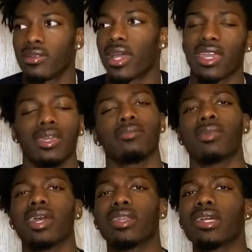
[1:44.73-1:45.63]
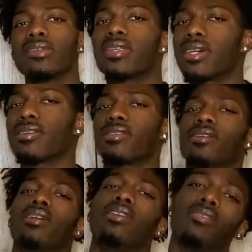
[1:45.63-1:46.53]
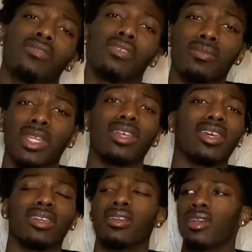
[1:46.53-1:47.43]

I can't back down now. You feel me? Like,